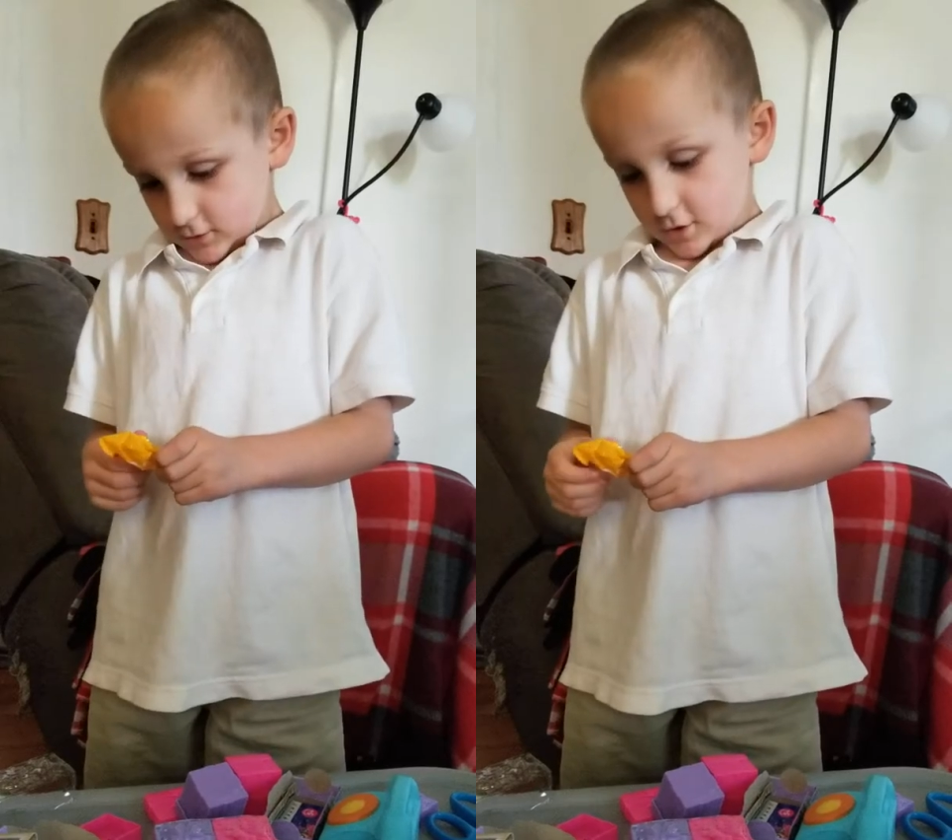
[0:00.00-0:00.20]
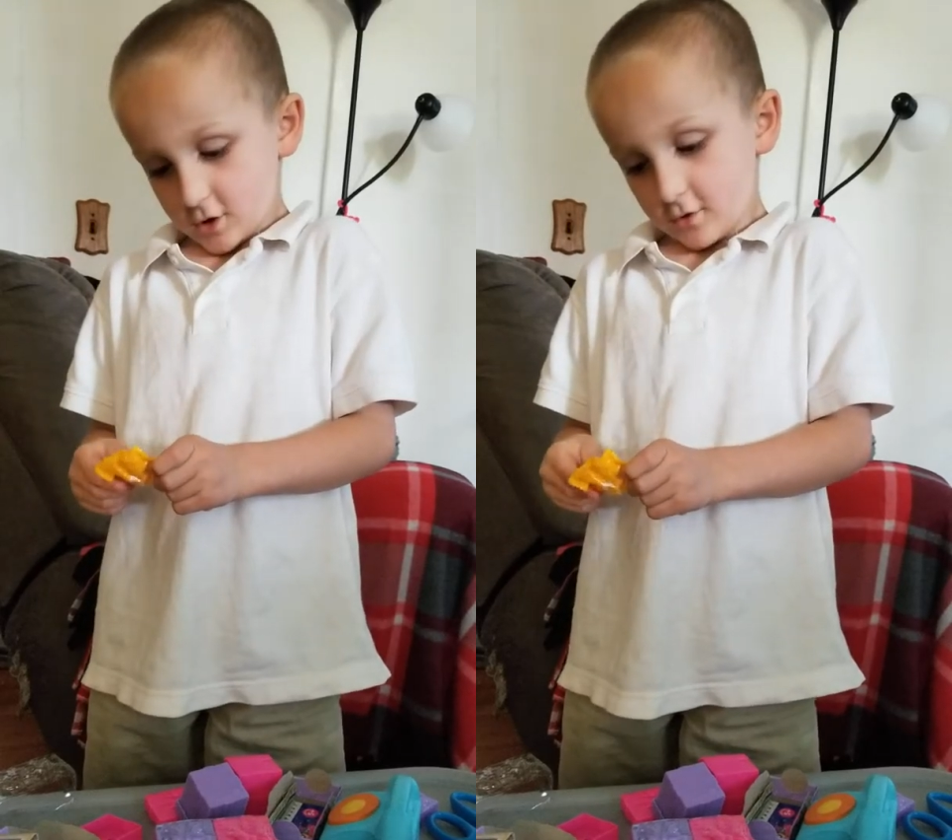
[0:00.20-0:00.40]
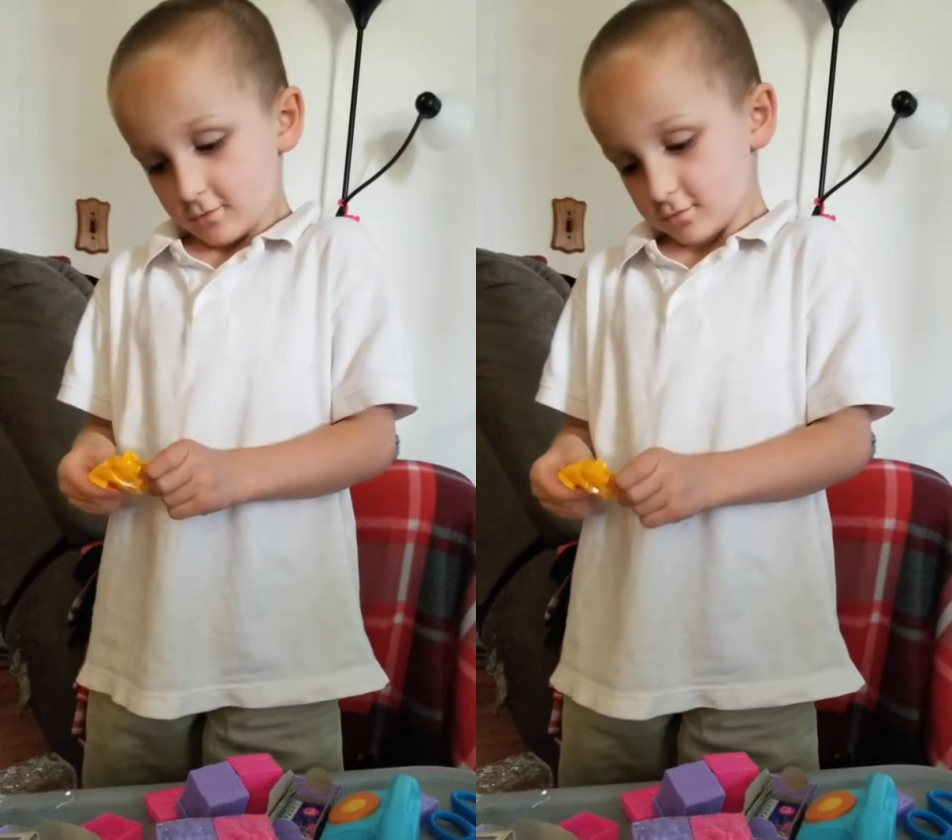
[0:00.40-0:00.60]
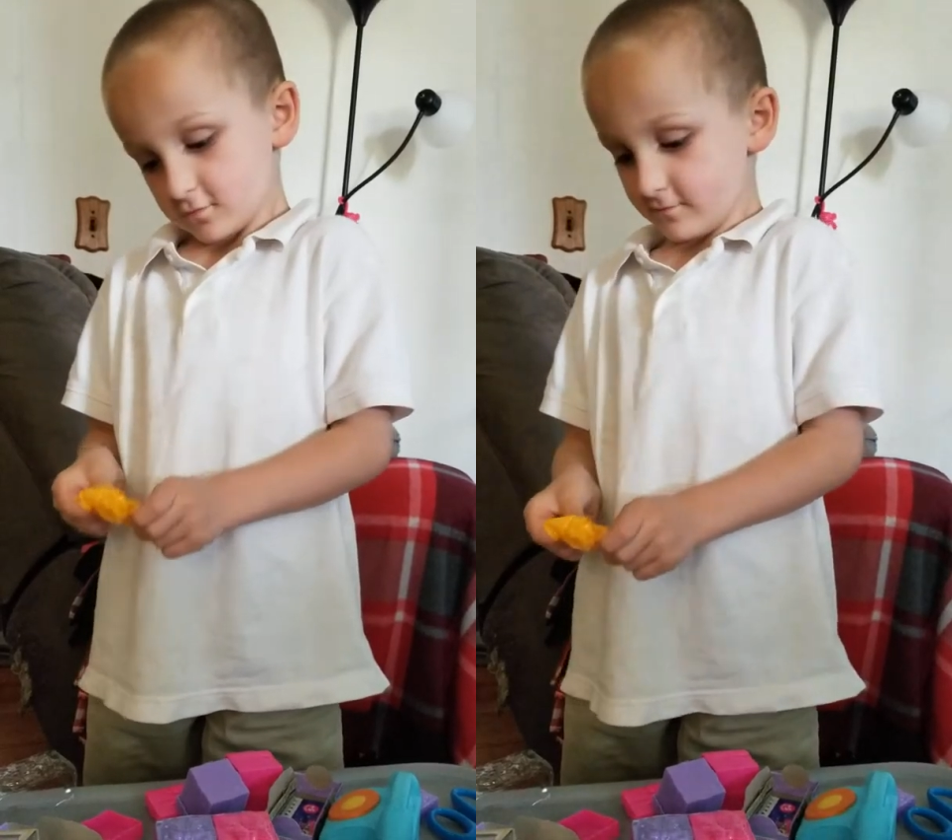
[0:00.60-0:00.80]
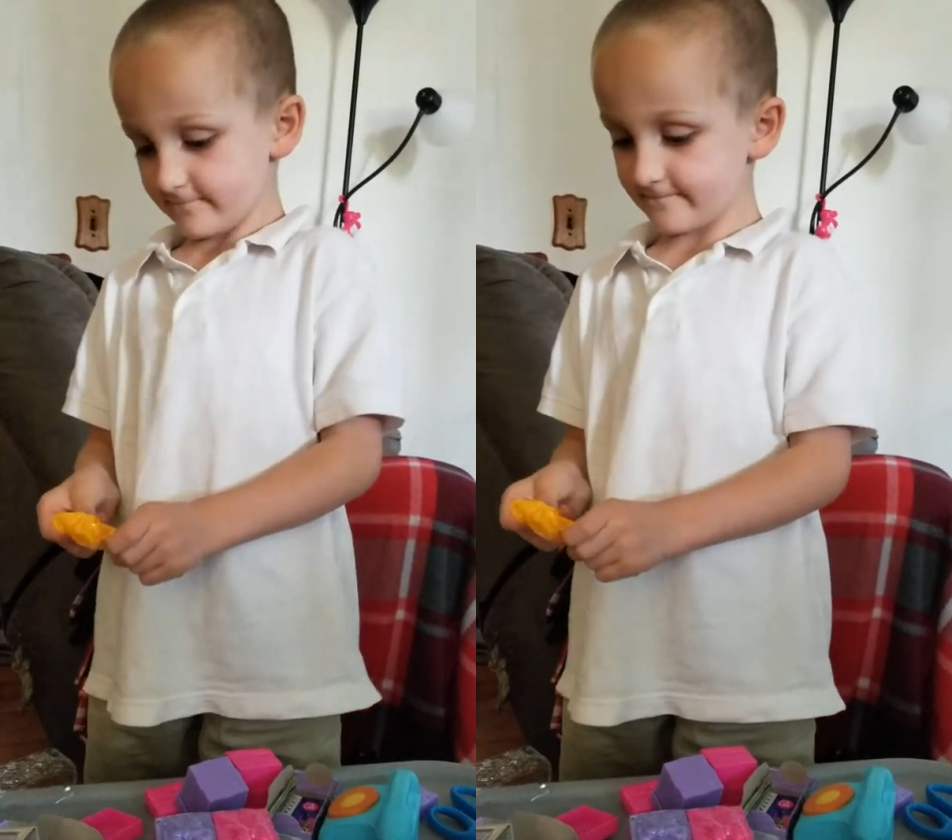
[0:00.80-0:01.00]
um,
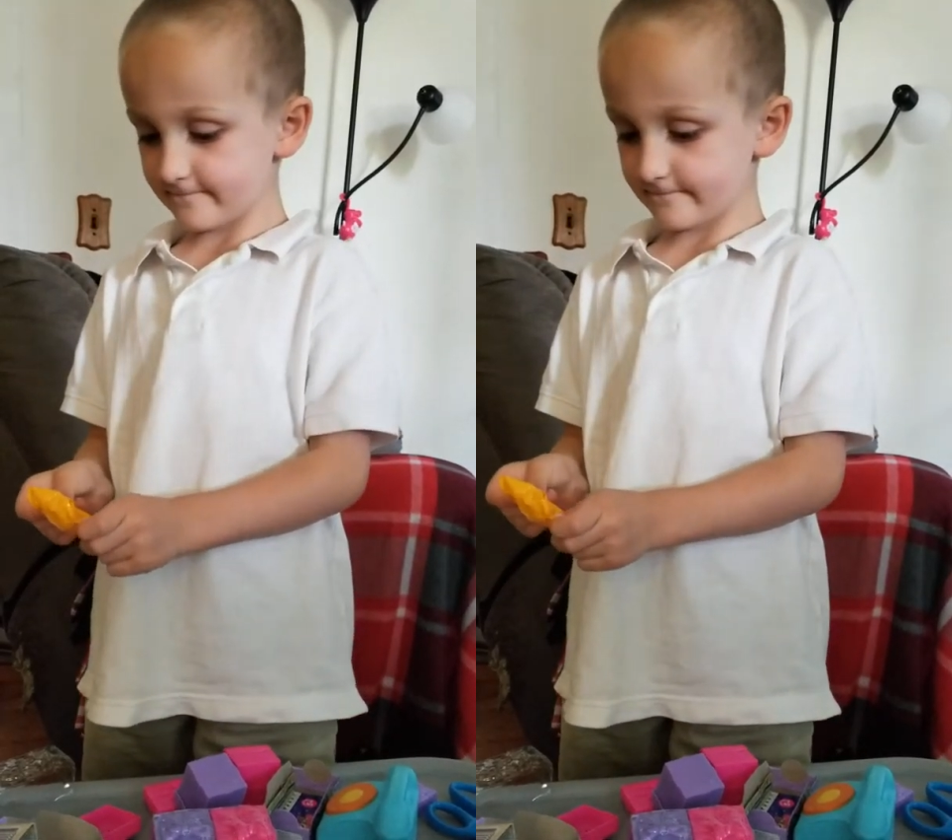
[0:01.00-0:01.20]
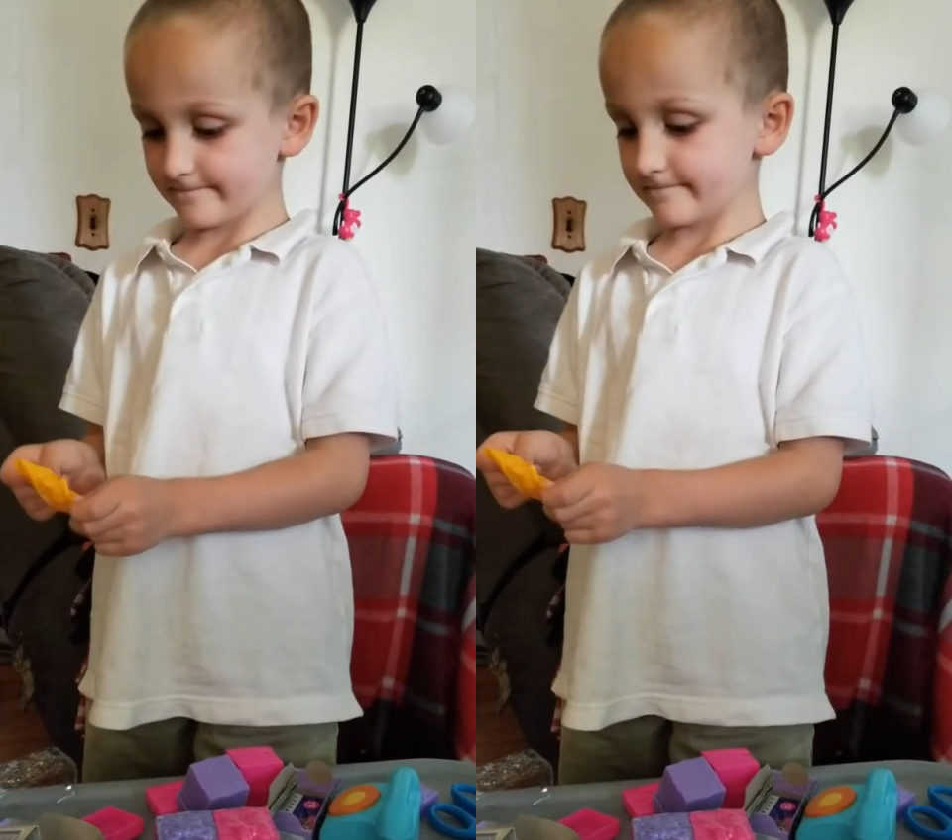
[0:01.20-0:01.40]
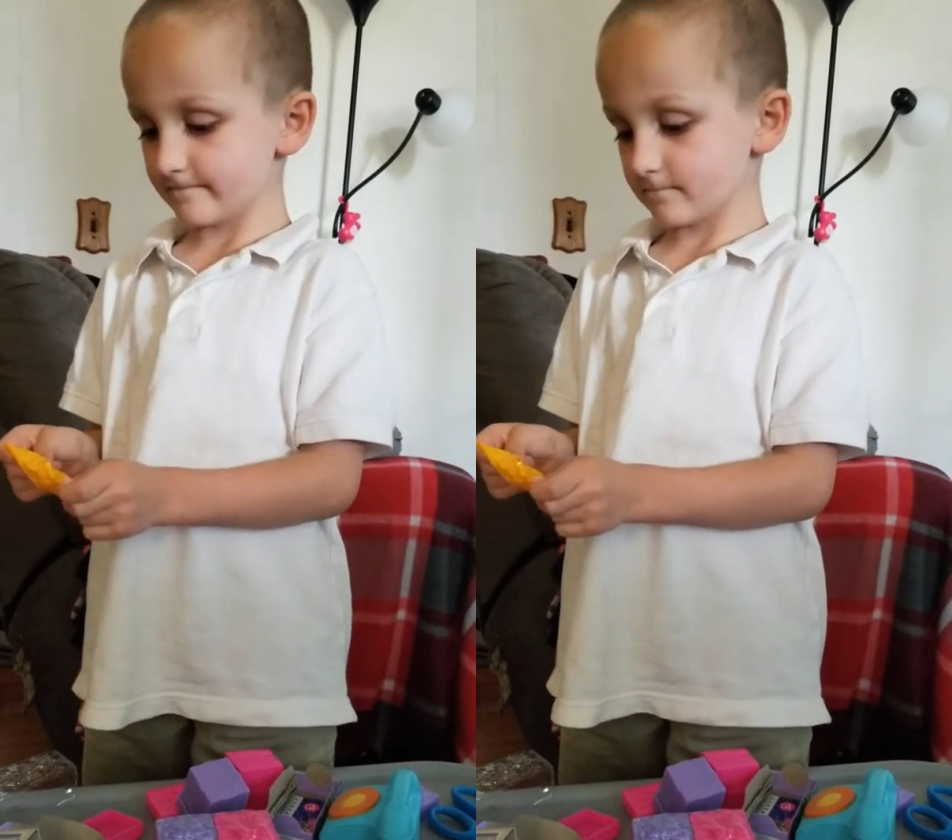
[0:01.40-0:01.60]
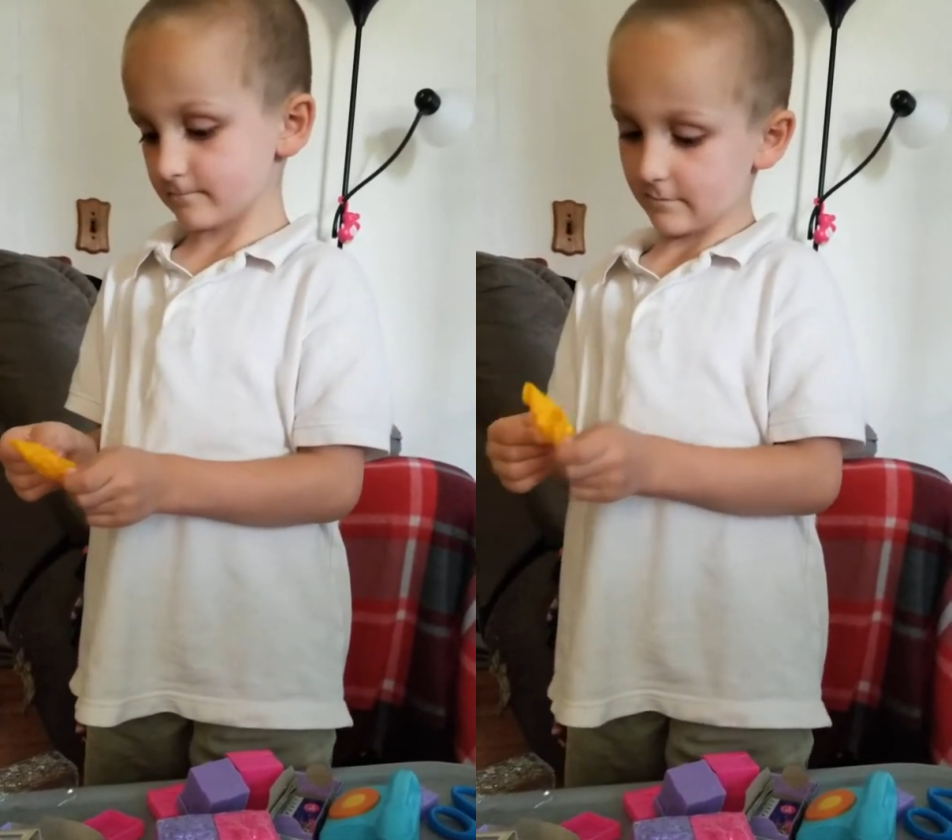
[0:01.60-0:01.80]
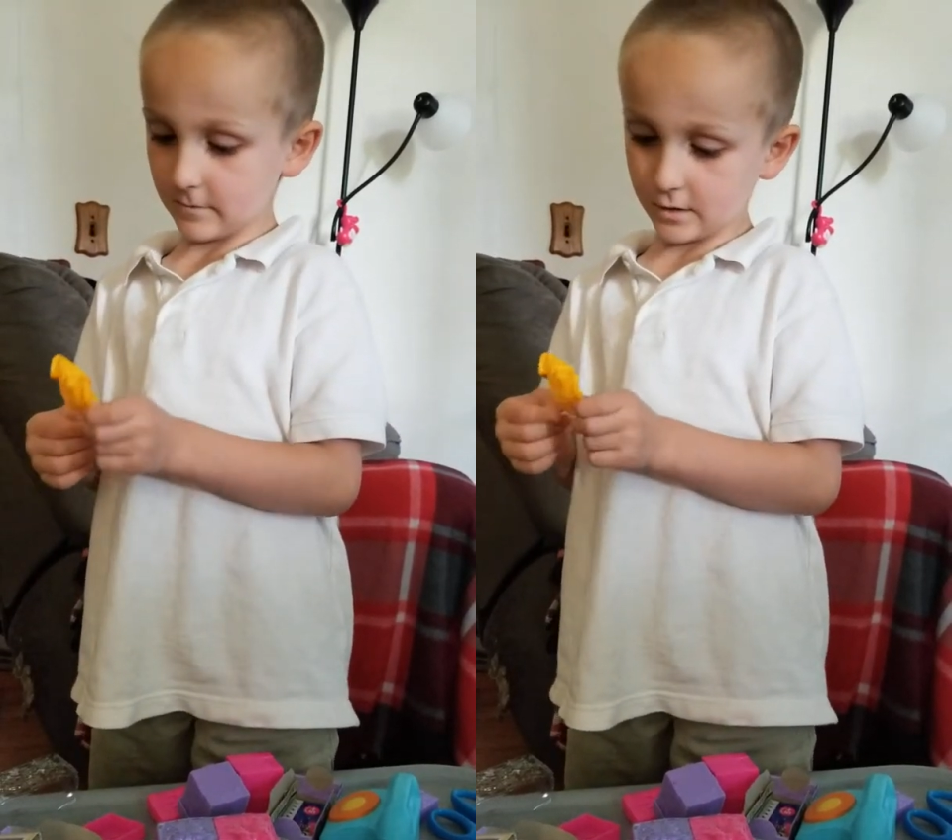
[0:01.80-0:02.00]

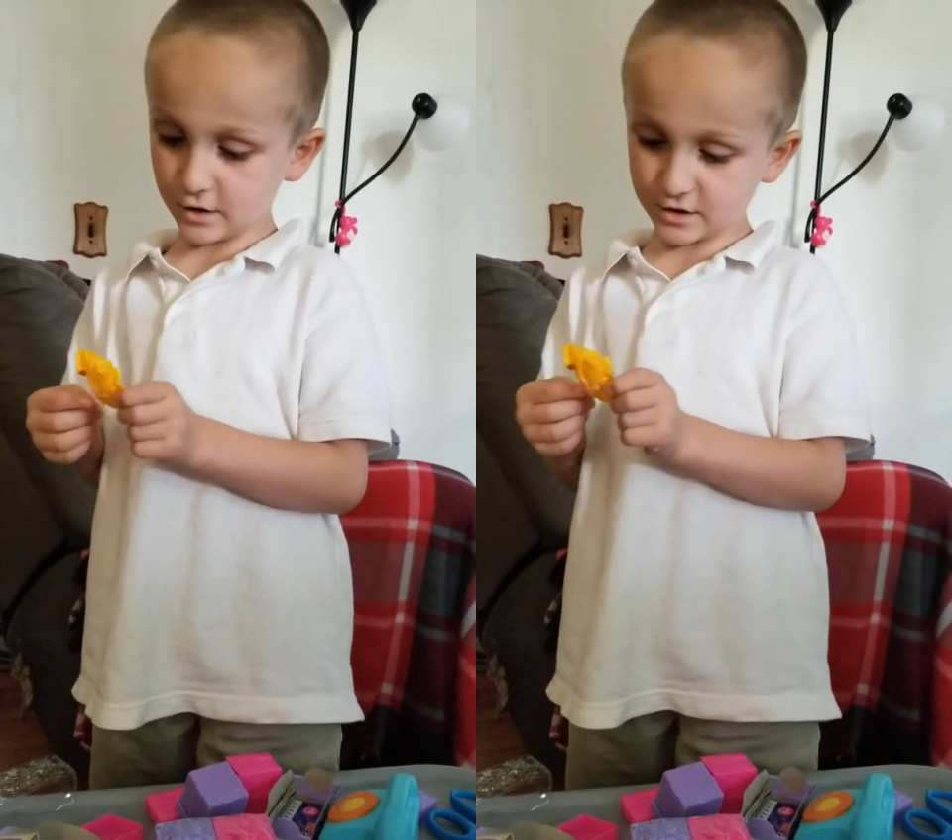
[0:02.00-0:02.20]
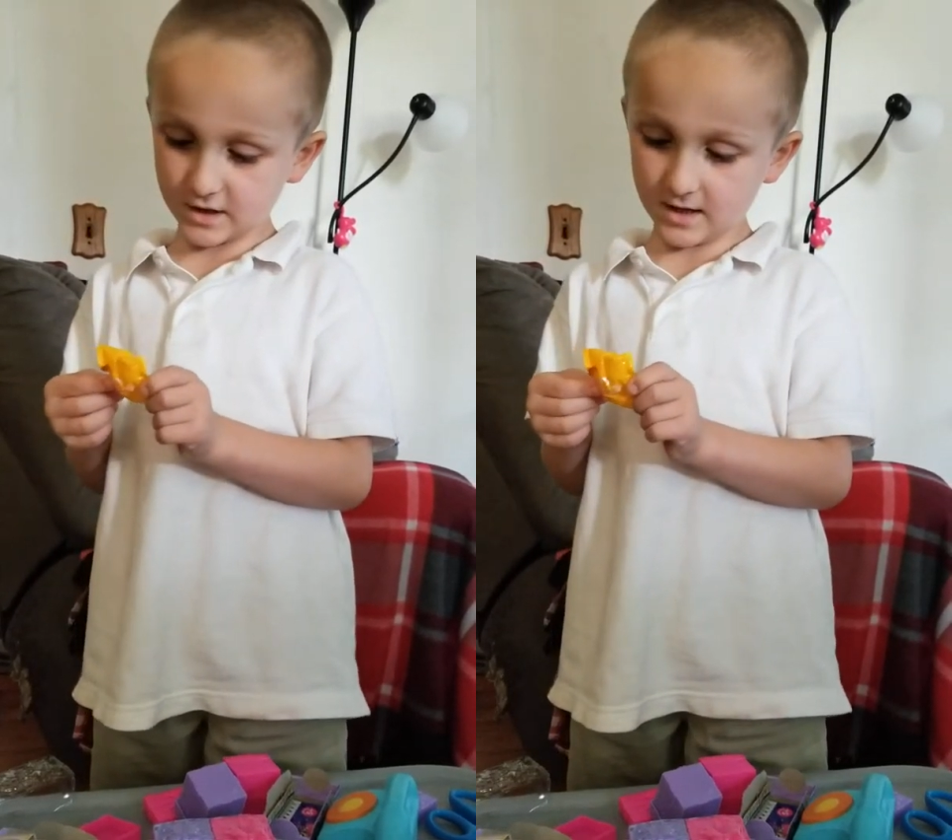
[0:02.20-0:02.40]
just